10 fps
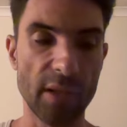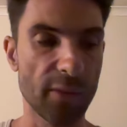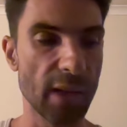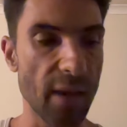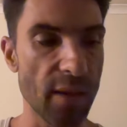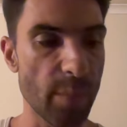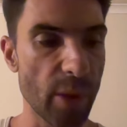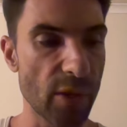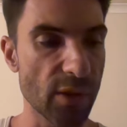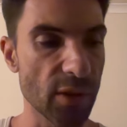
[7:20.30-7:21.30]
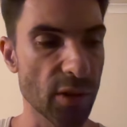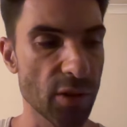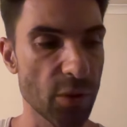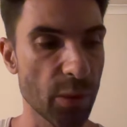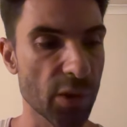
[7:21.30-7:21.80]
if another person can
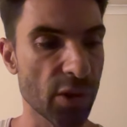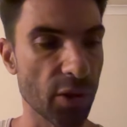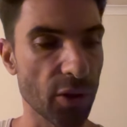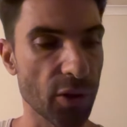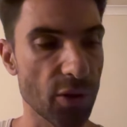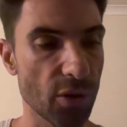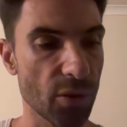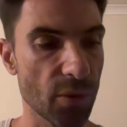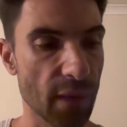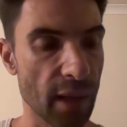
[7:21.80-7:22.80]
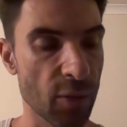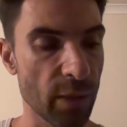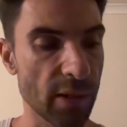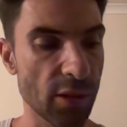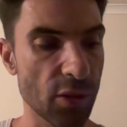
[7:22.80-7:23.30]
do it, so can you. And the
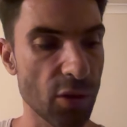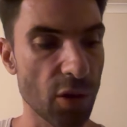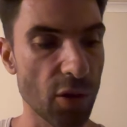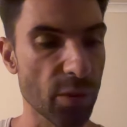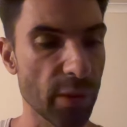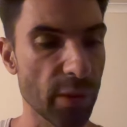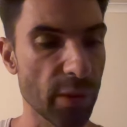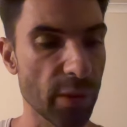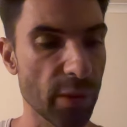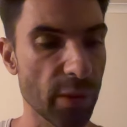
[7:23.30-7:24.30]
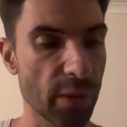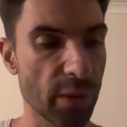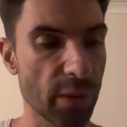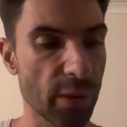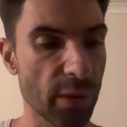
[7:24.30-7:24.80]
reason you're not doing it is
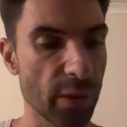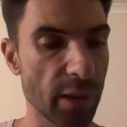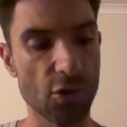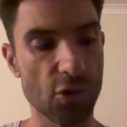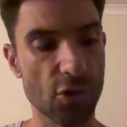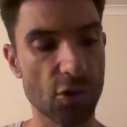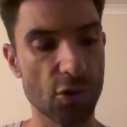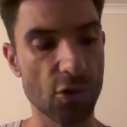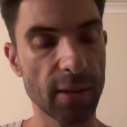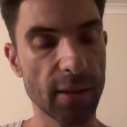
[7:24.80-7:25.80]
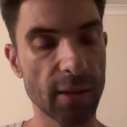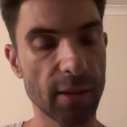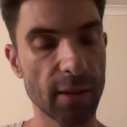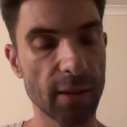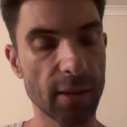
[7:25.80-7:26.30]
because you're just choosing
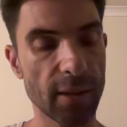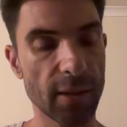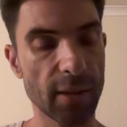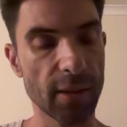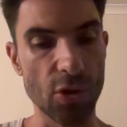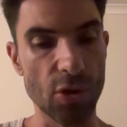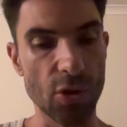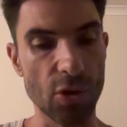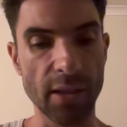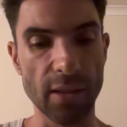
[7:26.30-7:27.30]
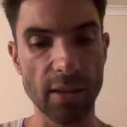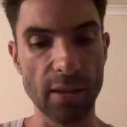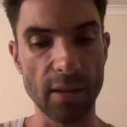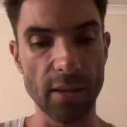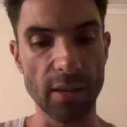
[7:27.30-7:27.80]
choosing
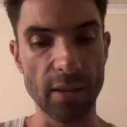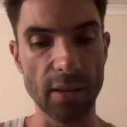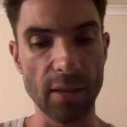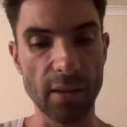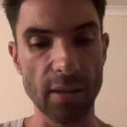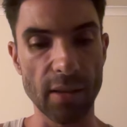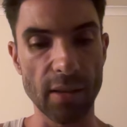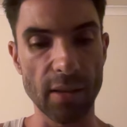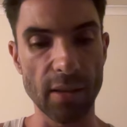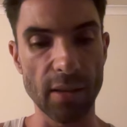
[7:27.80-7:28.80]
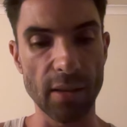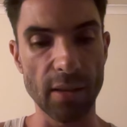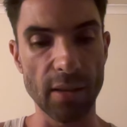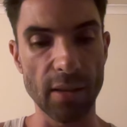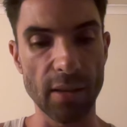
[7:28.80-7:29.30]
the option
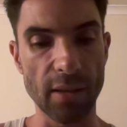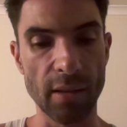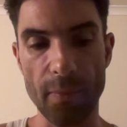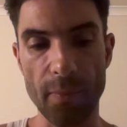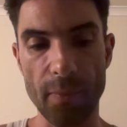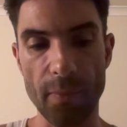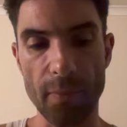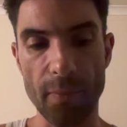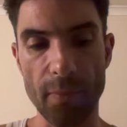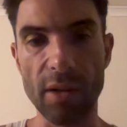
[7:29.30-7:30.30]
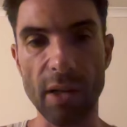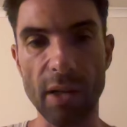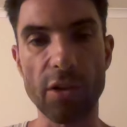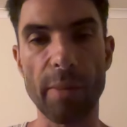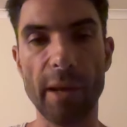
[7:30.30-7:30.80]
that you think's
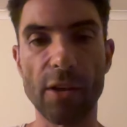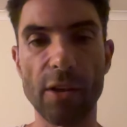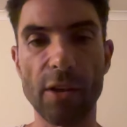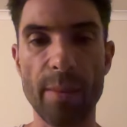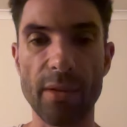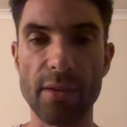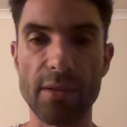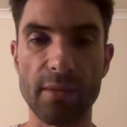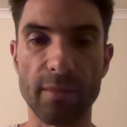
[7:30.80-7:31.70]
going to make you happiest.